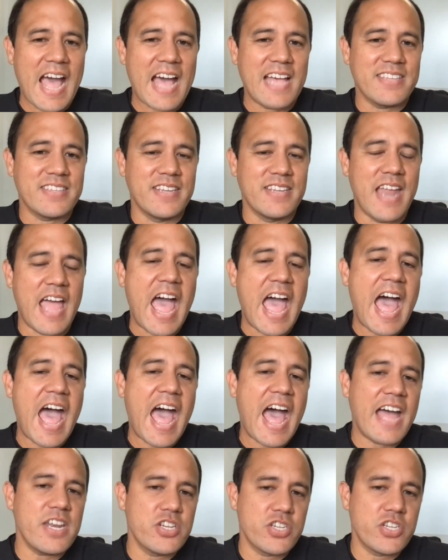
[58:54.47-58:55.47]
as an
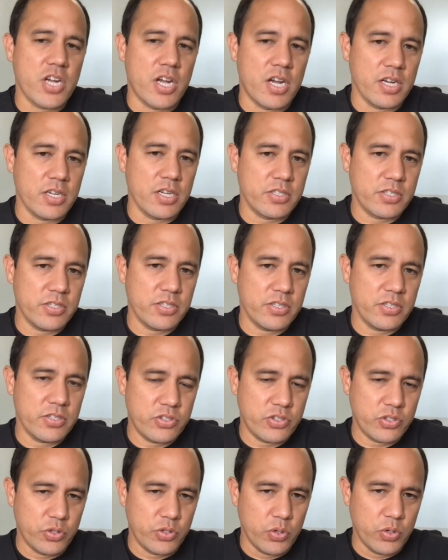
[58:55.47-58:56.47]
adjunct
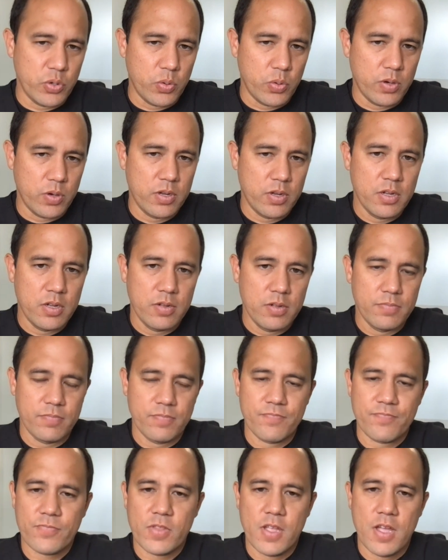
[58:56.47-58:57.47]
to
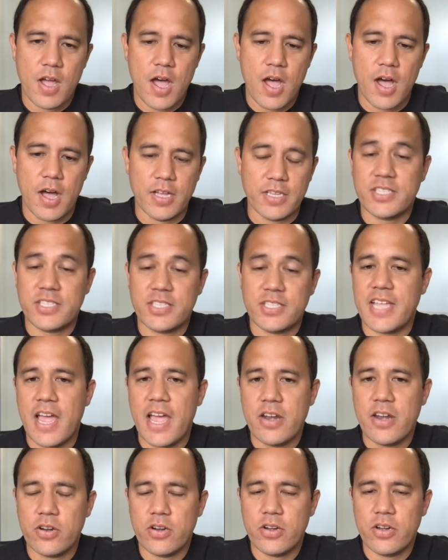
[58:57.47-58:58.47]

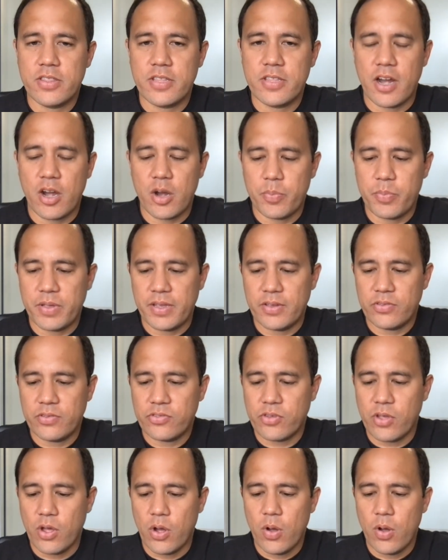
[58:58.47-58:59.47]
standard therapy.
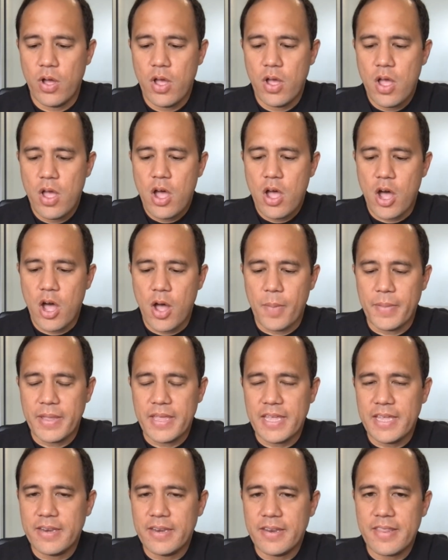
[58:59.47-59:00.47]
So
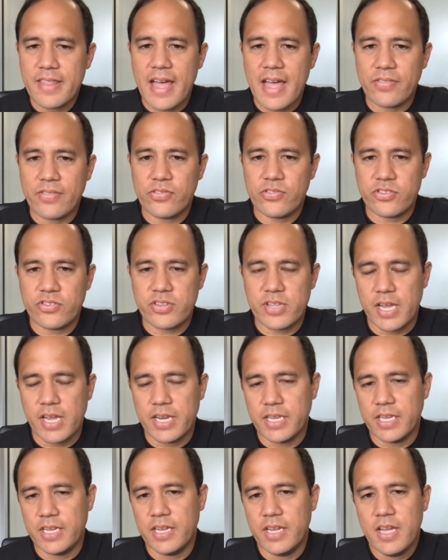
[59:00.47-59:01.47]
in that
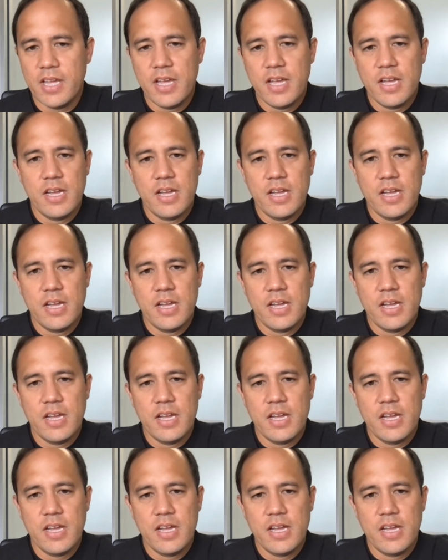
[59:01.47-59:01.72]
study,